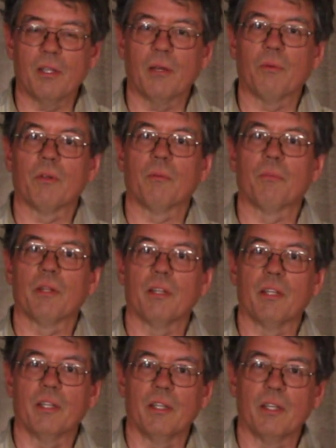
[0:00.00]
I want to bring
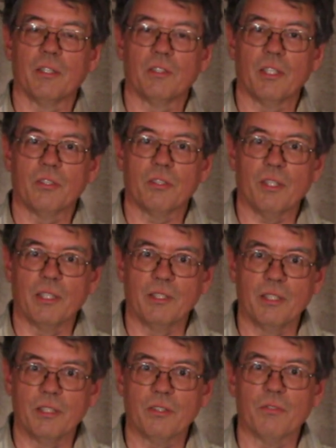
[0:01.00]
the essential
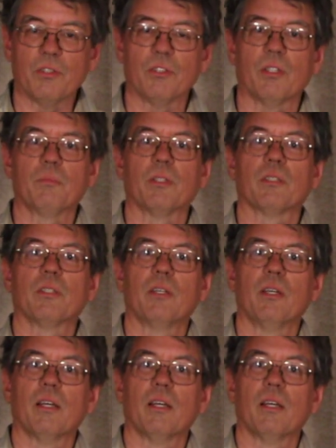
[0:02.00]
ideas of the subject